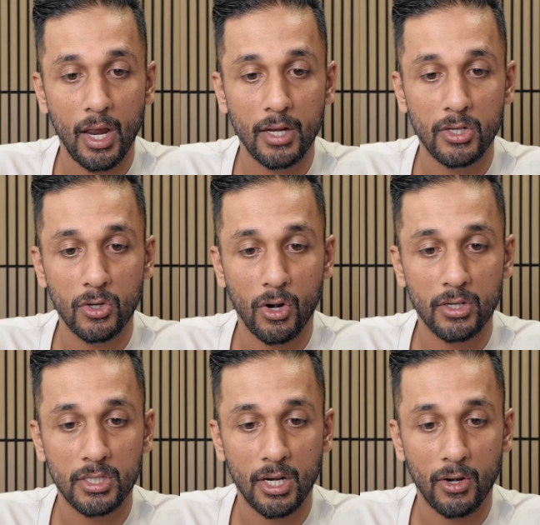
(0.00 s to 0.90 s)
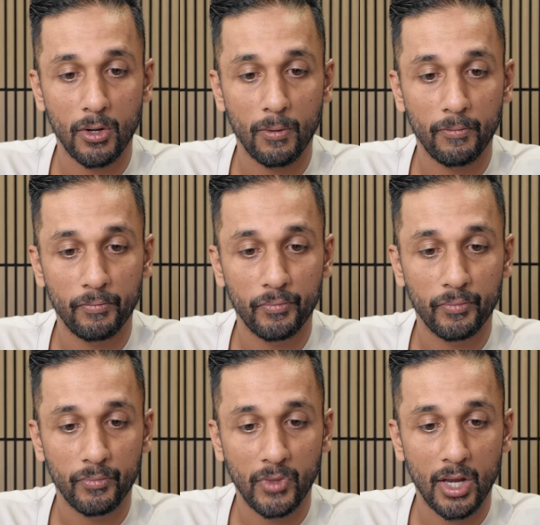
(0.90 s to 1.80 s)
and here, Ontario.
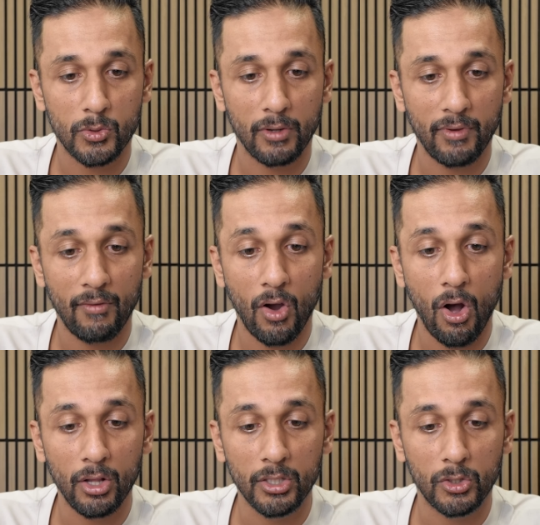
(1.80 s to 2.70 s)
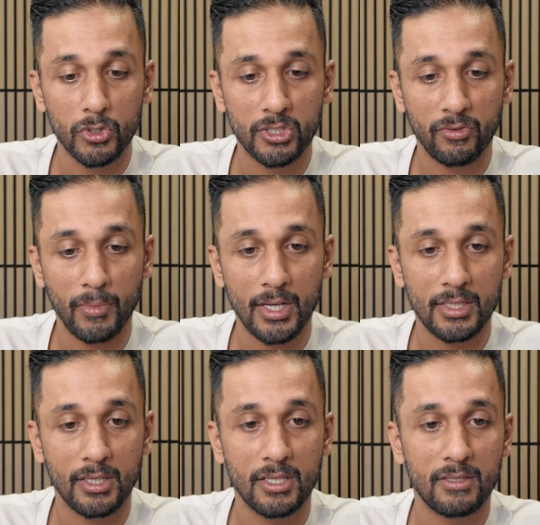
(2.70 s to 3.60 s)
$925, all-inclusive
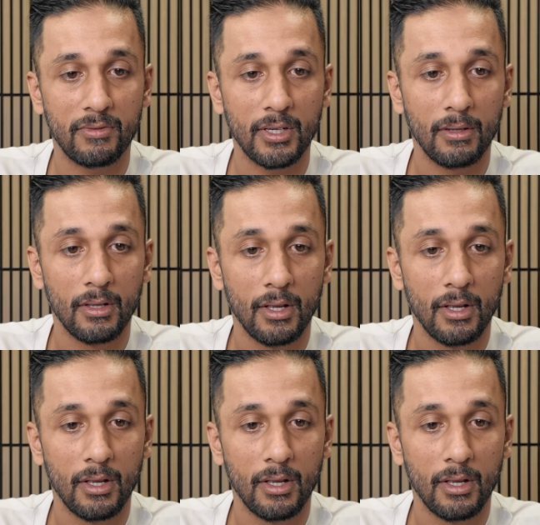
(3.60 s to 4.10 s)
maintenance fee.